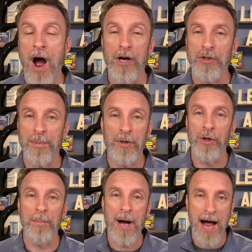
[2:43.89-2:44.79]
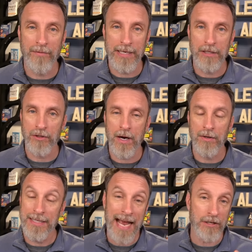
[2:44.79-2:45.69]
entrepreneurial poverty and struggle
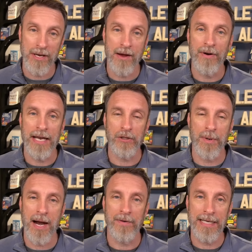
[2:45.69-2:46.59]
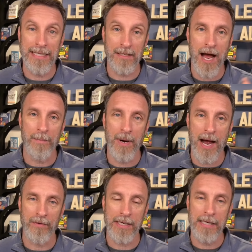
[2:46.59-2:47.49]
is actually not financial poverty, it's time
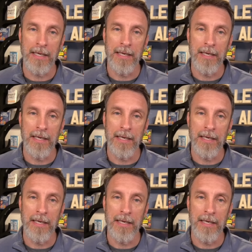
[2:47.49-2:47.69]
poverty.